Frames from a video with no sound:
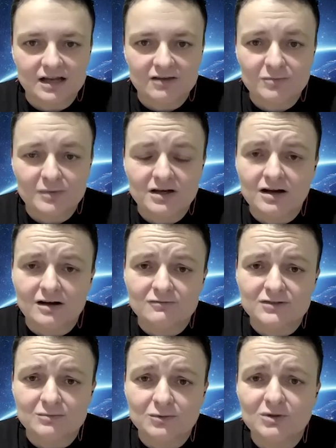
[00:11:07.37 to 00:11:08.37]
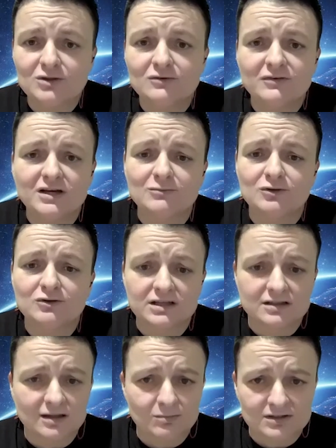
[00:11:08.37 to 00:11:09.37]
I love being uncomfortable. What do you think I'm doing
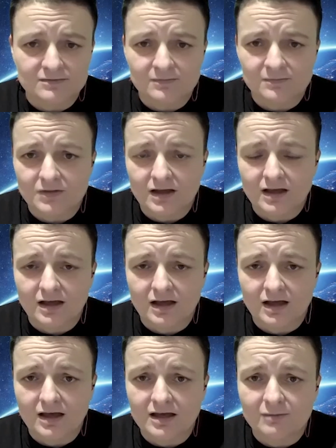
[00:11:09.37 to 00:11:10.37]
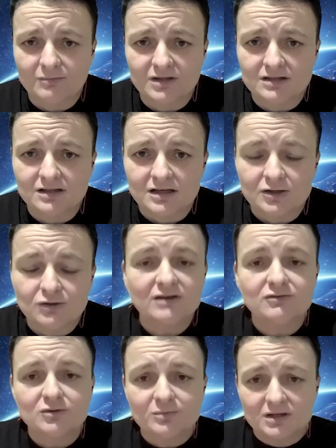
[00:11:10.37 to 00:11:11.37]
in Dublin? I mean, you
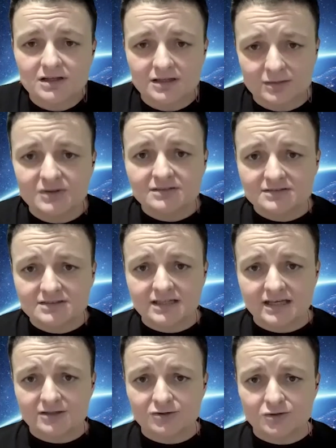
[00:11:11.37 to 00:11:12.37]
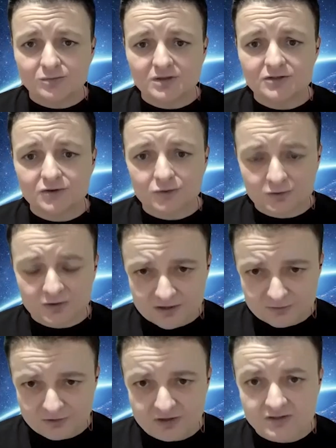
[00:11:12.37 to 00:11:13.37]
have to be a little bit insane to build your whole
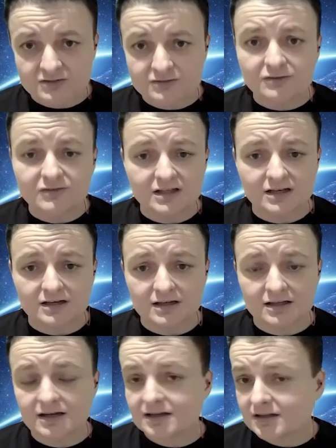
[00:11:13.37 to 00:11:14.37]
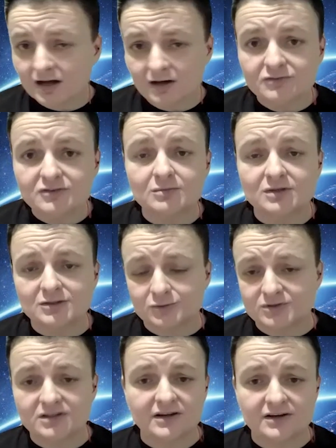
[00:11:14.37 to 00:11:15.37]
career in Slovenia, and I can comfortably
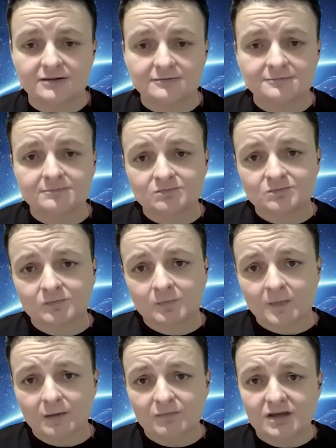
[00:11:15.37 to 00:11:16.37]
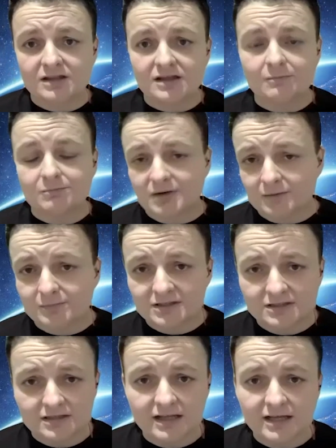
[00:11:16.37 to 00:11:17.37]
do it there. I mean, I
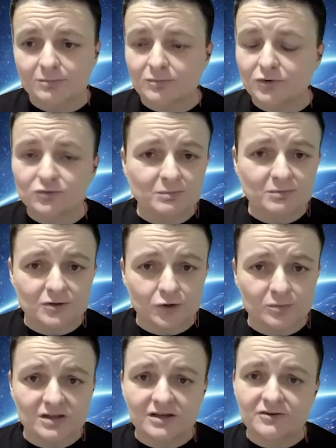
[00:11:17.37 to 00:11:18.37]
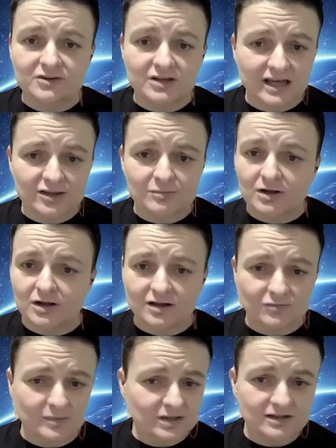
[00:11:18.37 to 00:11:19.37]
build a name. Most people know me. They either hate me or
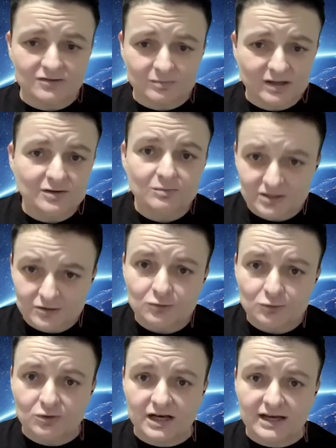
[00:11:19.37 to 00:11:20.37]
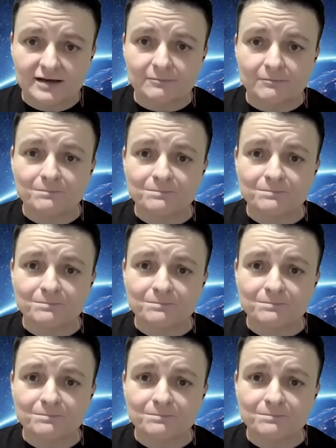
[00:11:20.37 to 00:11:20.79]
love me. It doesn't matter, but they know who I am.